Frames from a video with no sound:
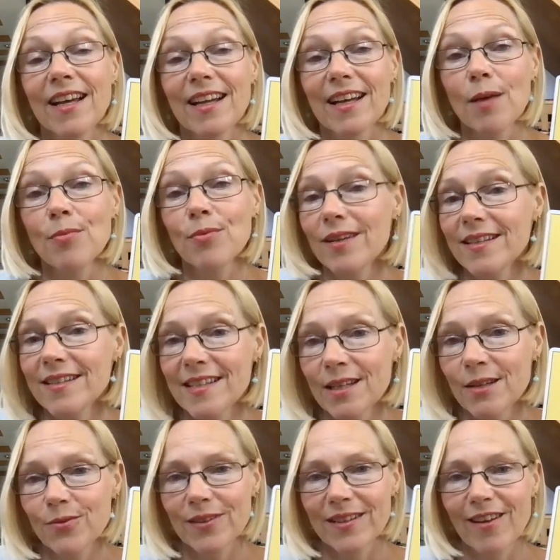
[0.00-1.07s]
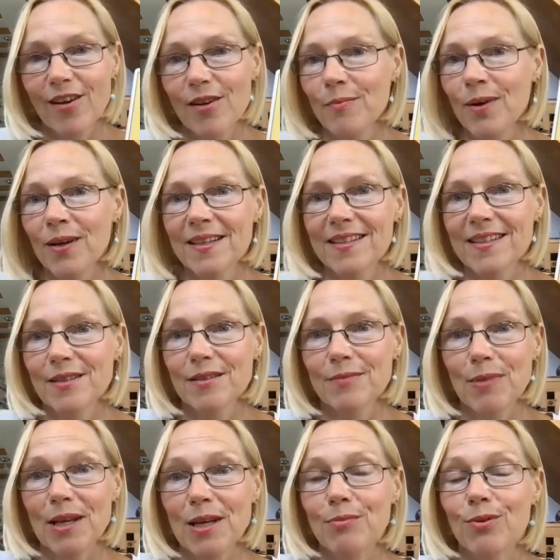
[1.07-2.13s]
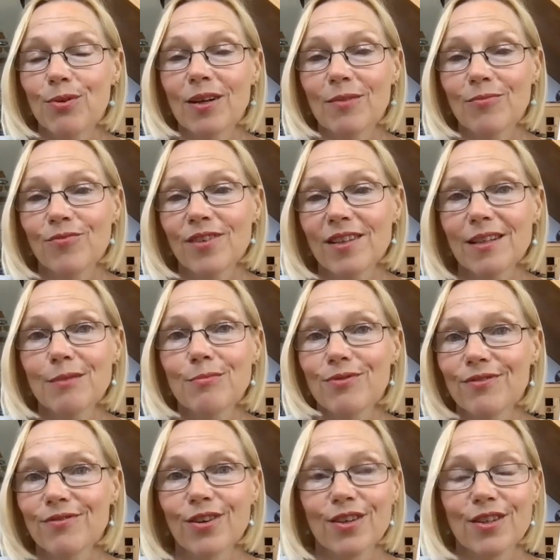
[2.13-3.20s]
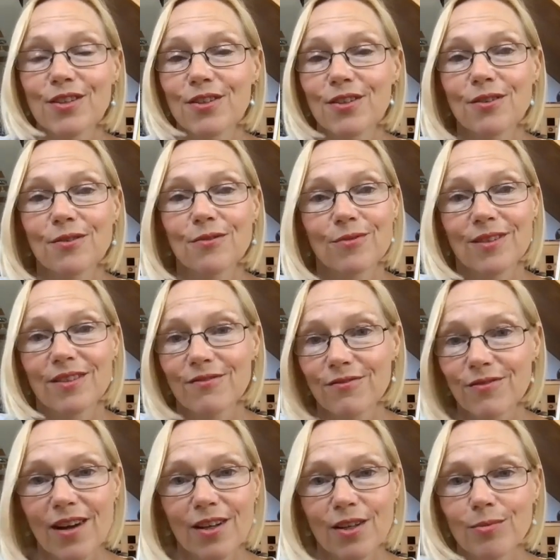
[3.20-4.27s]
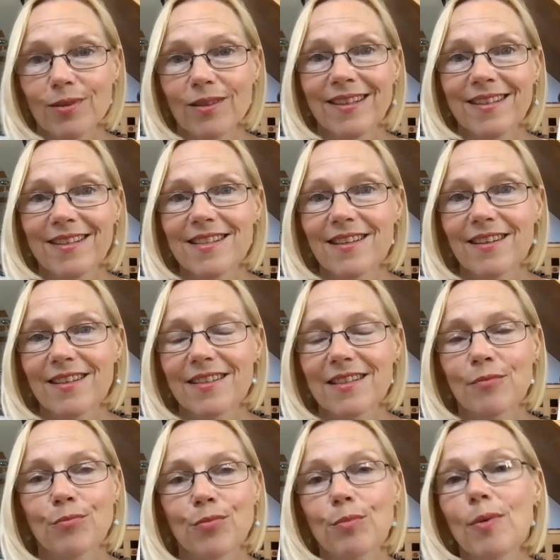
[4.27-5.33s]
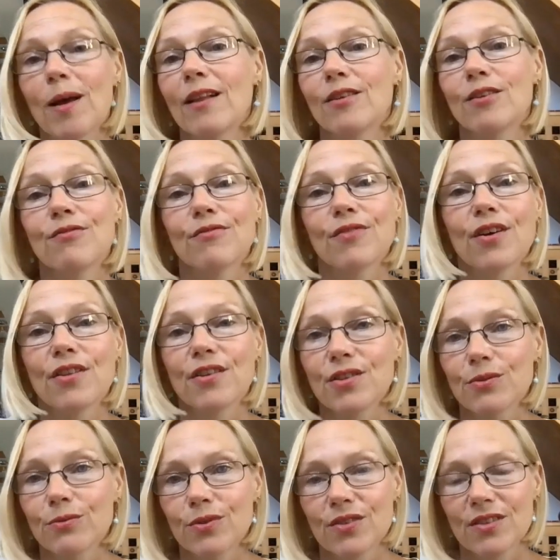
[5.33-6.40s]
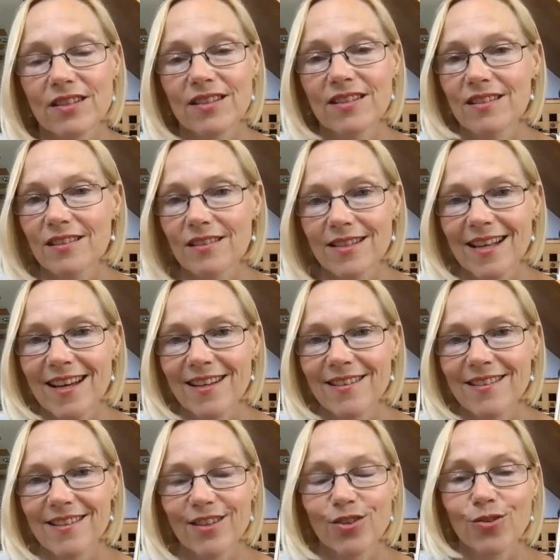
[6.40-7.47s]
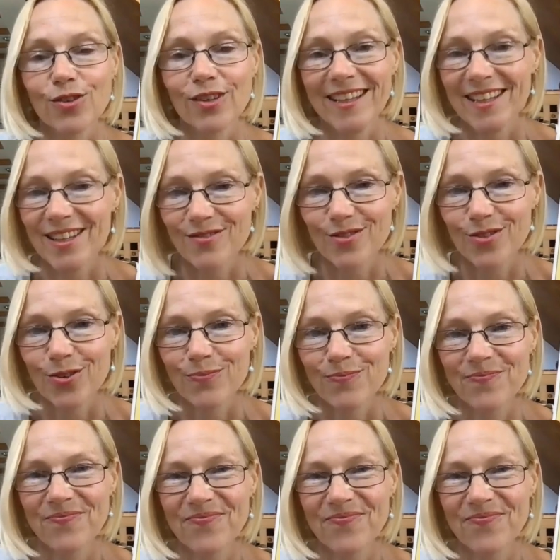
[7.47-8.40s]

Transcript: Collaborating with like minded people can really provide you with valuable insights and propel you further towards the success that you're looking for.